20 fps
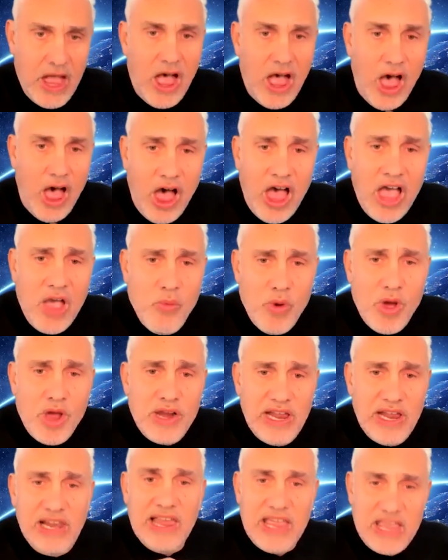I want to
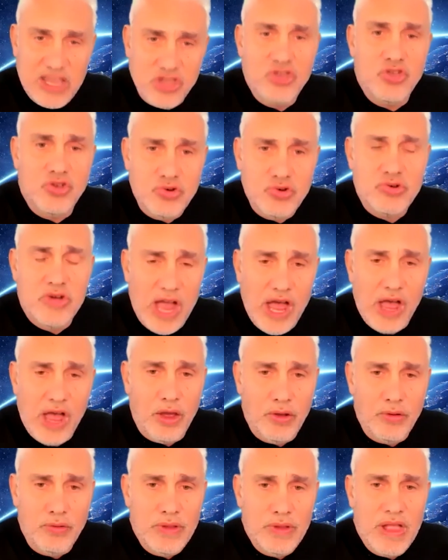let you
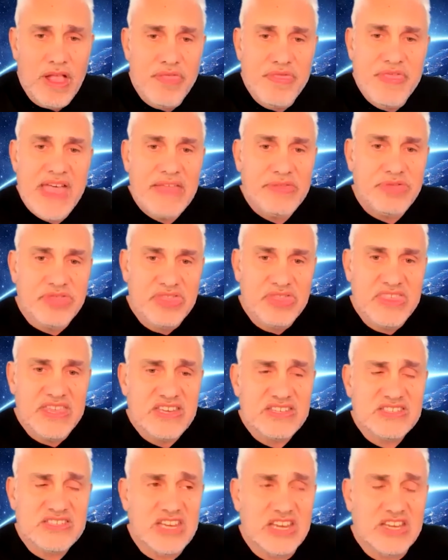know that
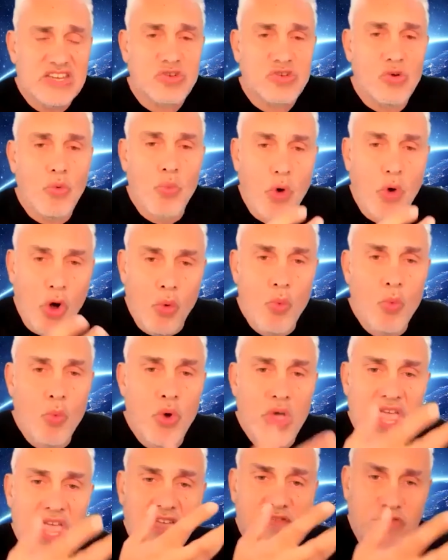this is what
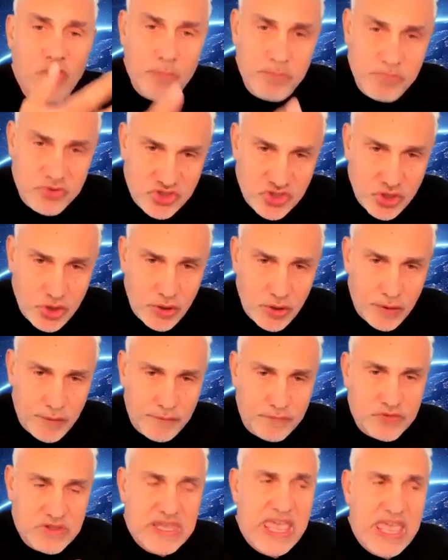we've
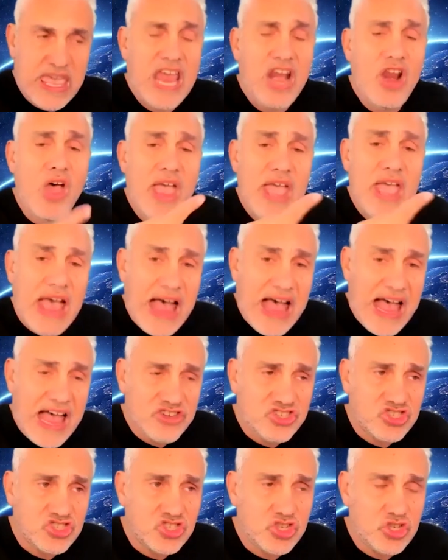observed. Can I
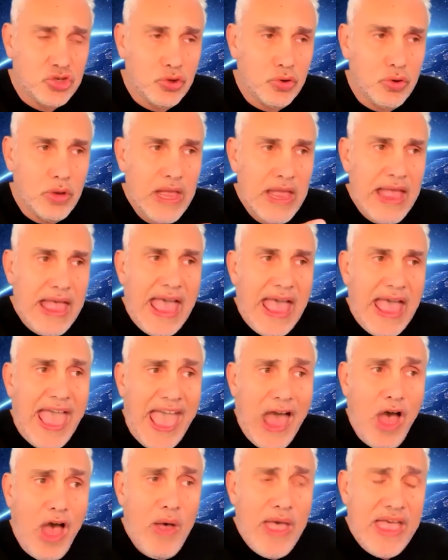ask you,
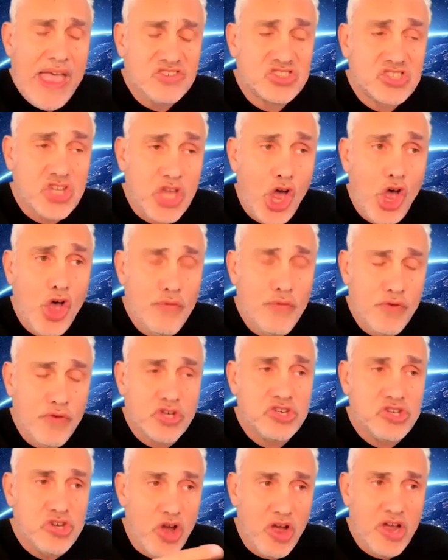how has
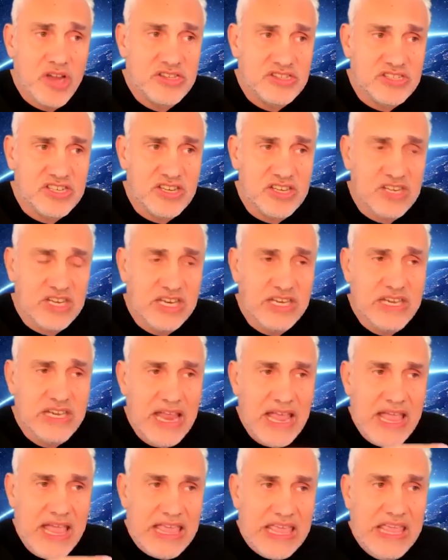COVID-19
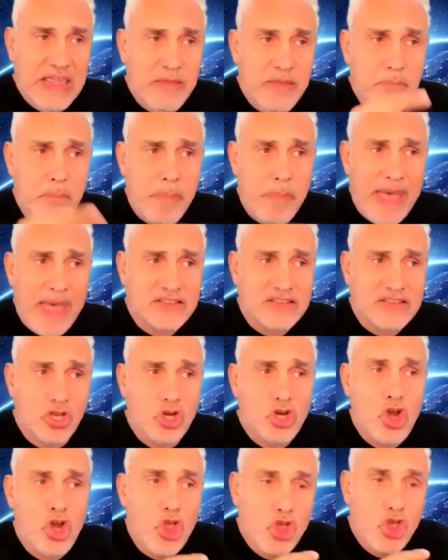
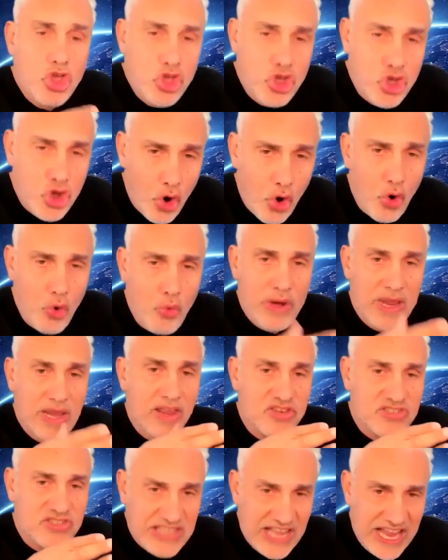impacted your real
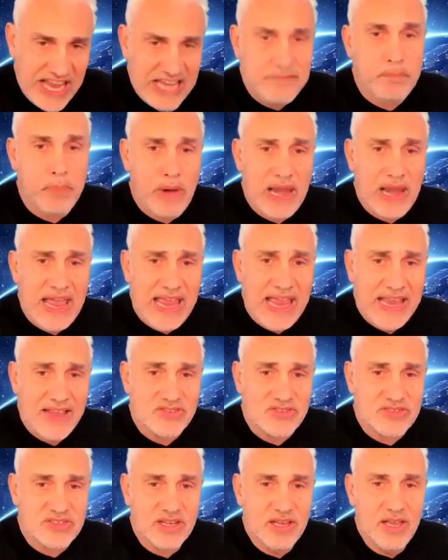estate
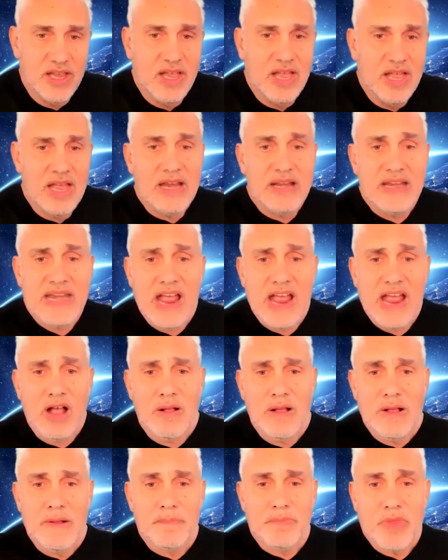plans? Now,
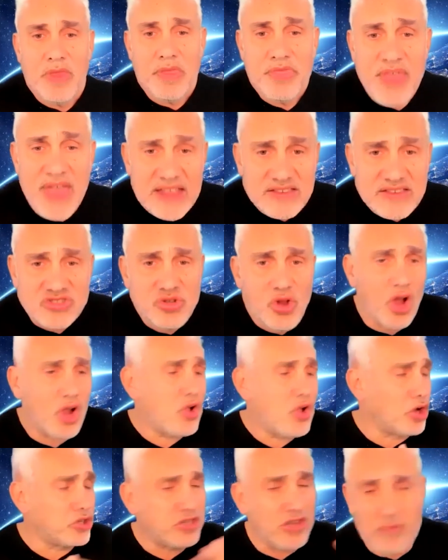that's not
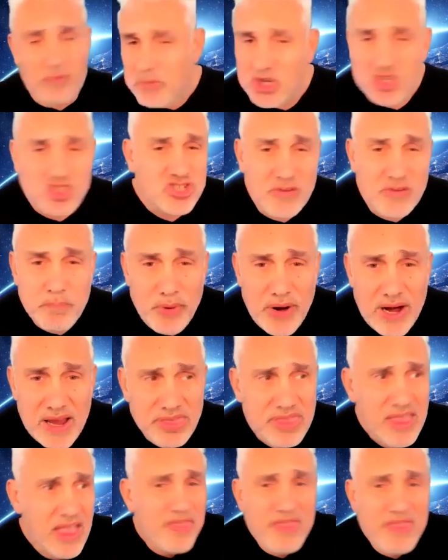got commission breath.
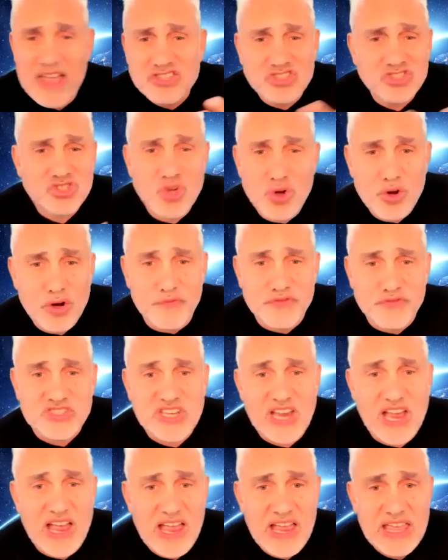That's sort of
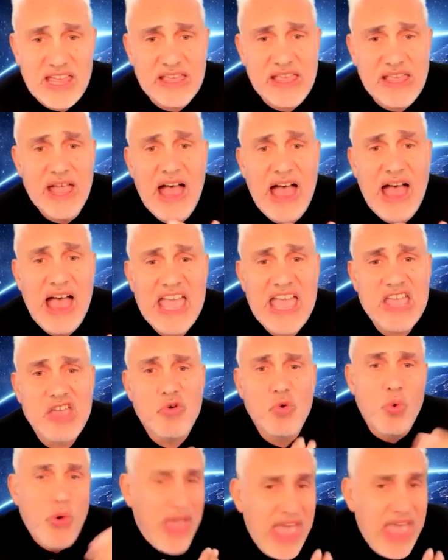saying, hey,
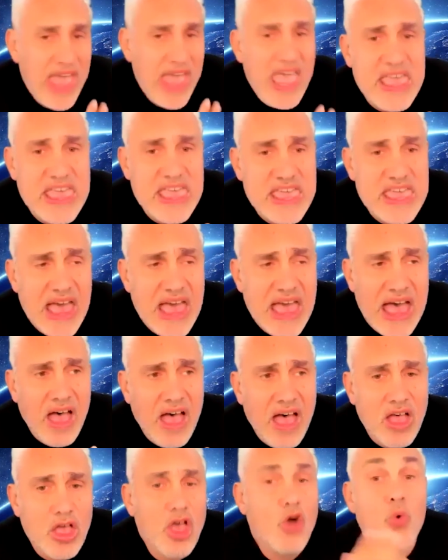we're here.
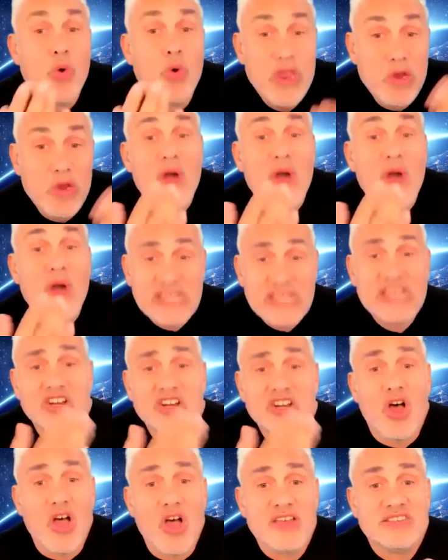We
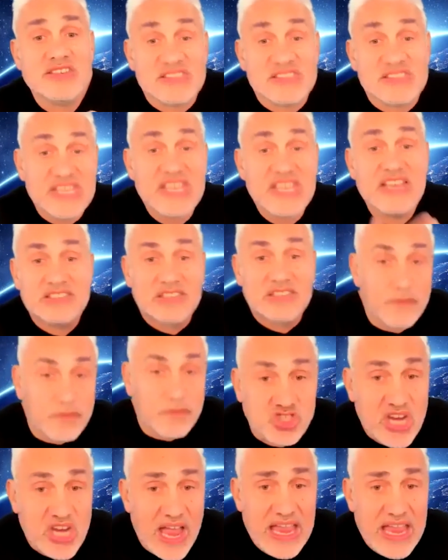recognize things have
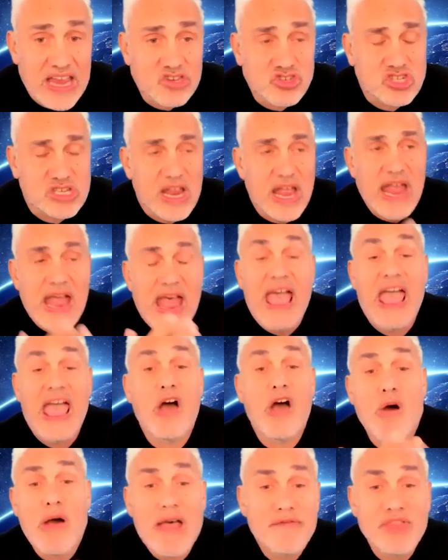changed.
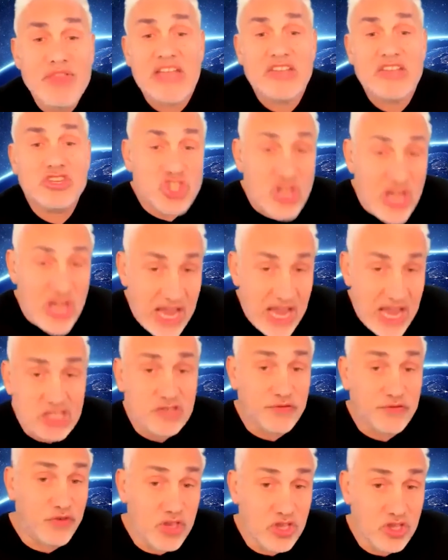How have they
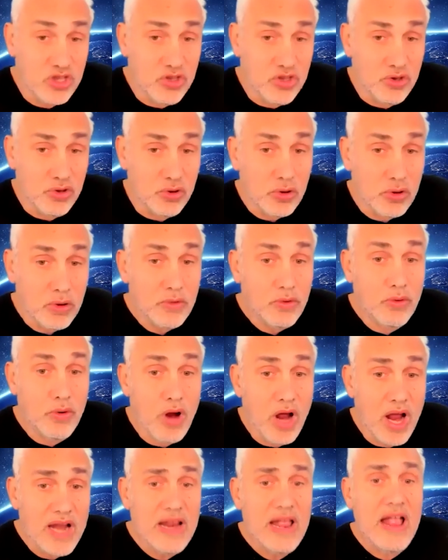changed for you,
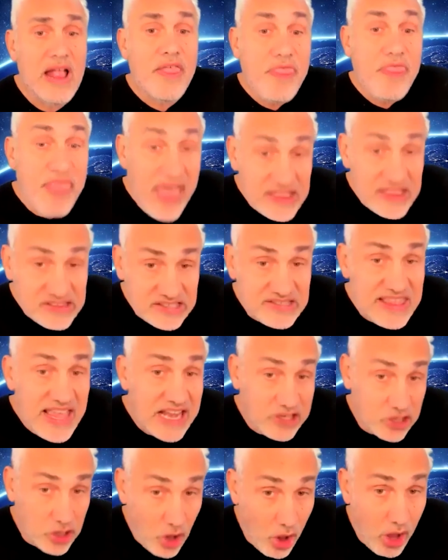right? That's
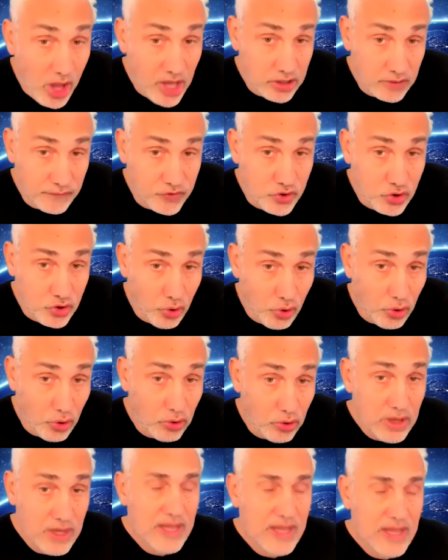that kind of
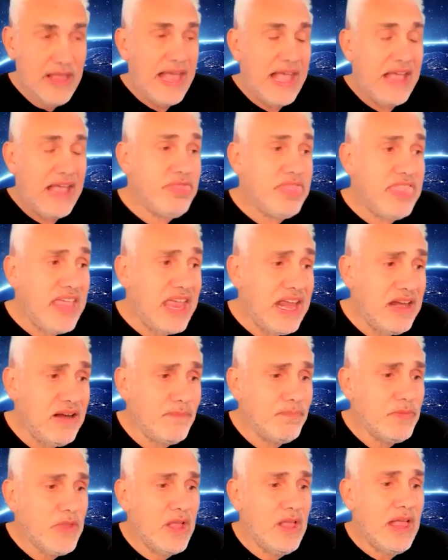call. And then
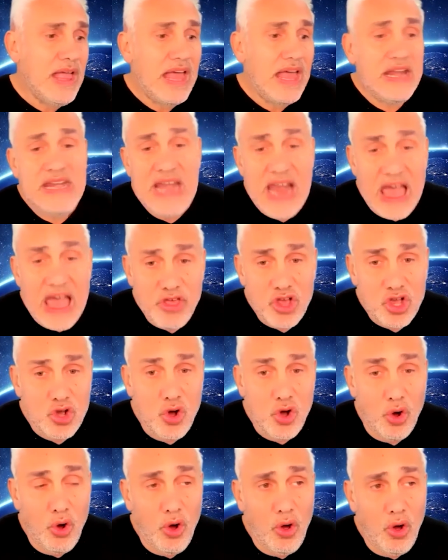another
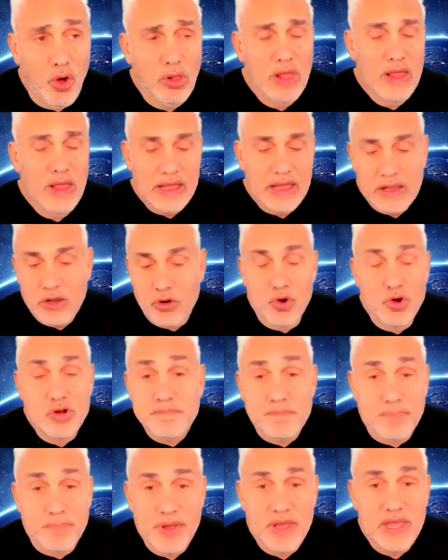call could
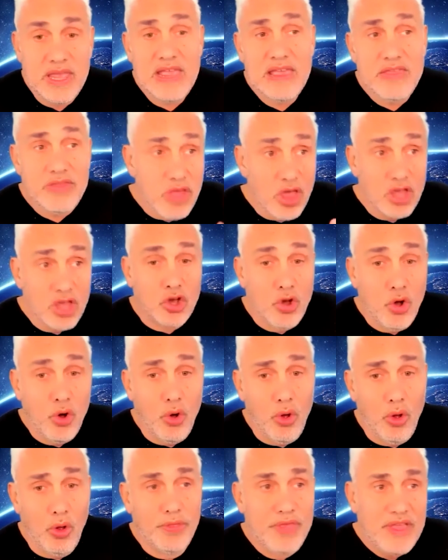be the
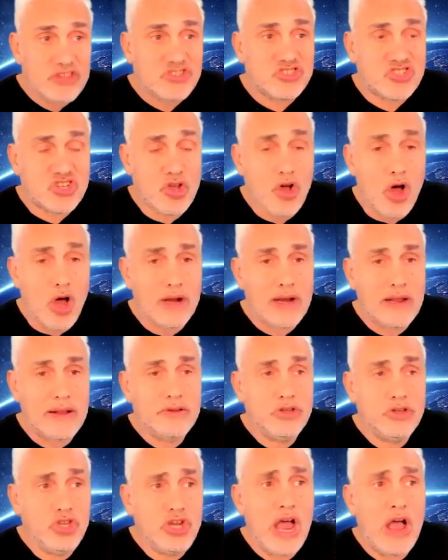call that's got,
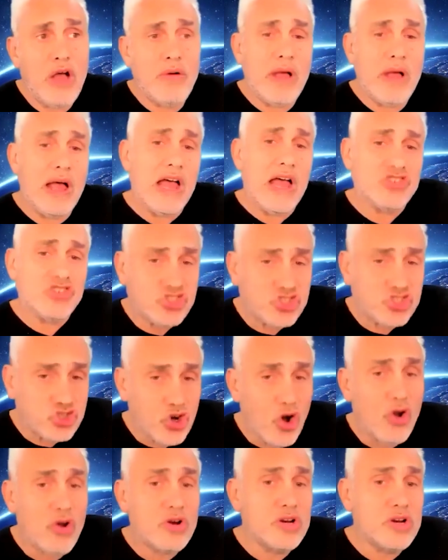a
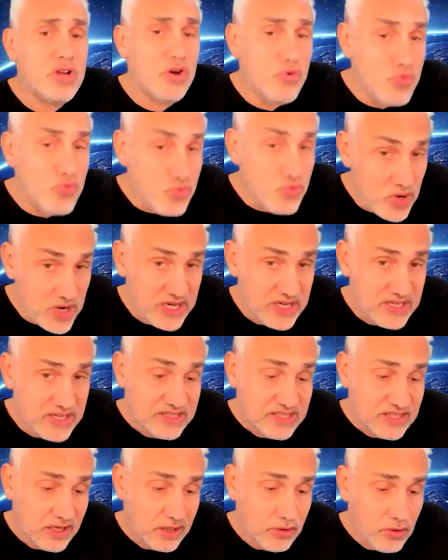stronger
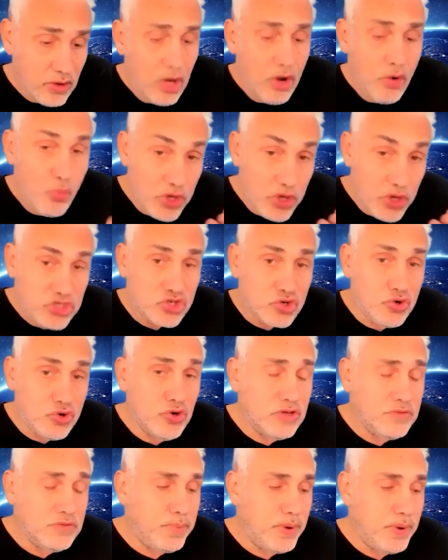reason, which
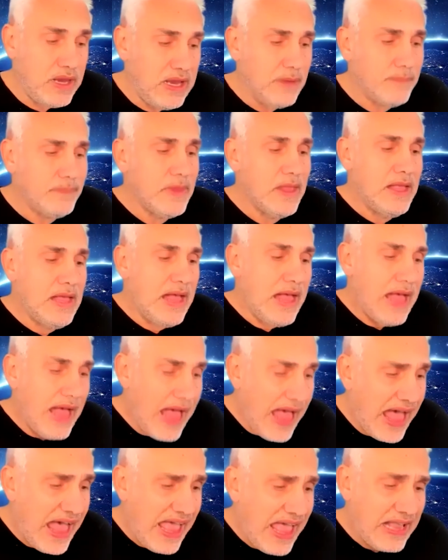could be,
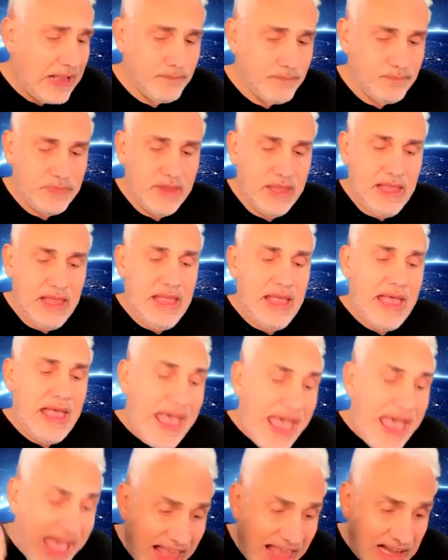hey,
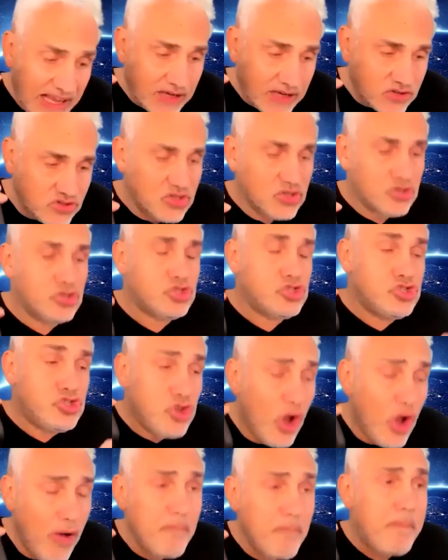Alex,
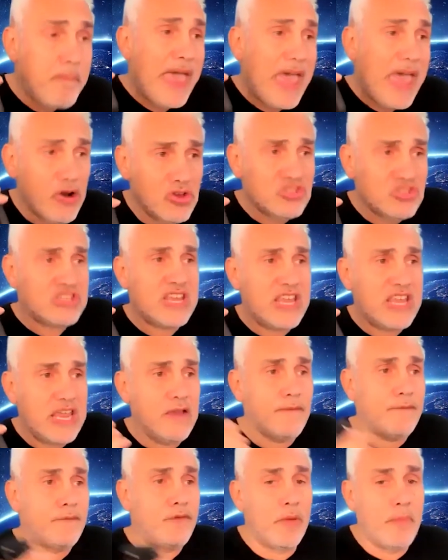Tom Panos here
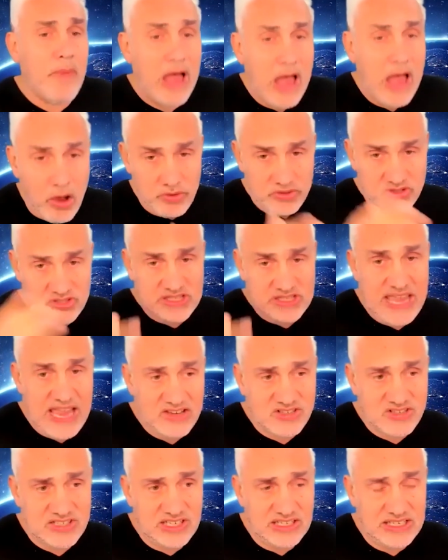from Ouwens
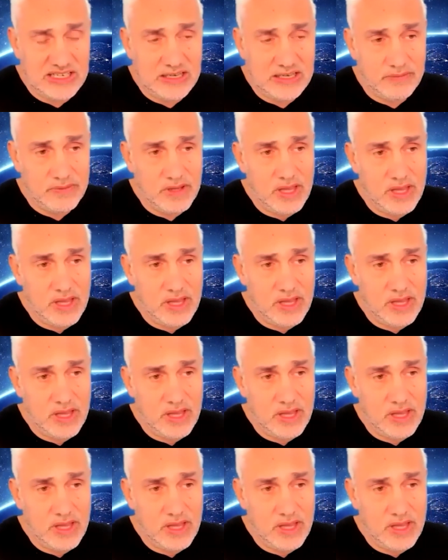Cassidy.